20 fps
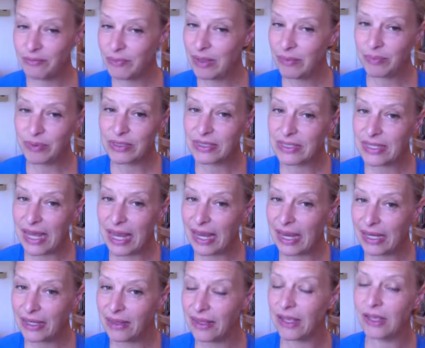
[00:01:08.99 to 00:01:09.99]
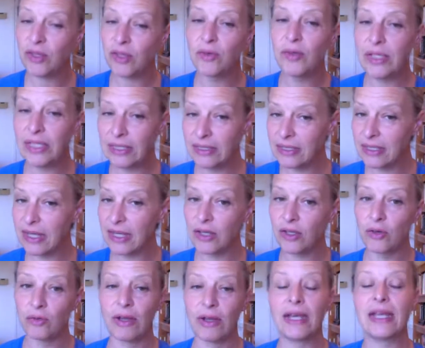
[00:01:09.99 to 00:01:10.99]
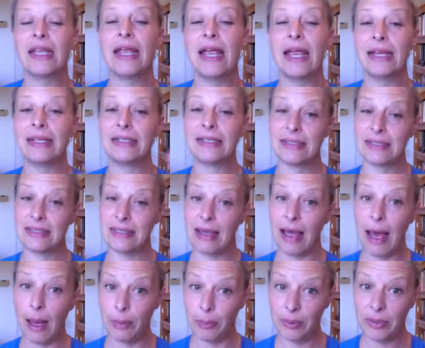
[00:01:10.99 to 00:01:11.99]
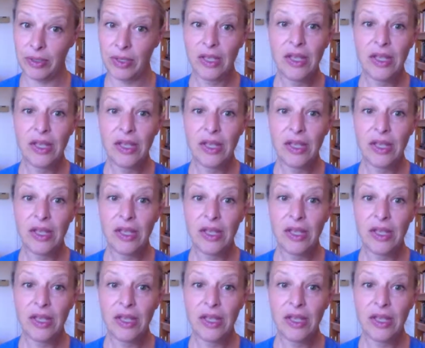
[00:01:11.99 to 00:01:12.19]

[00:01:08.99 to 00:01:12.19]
people say that you need to get your running cadence up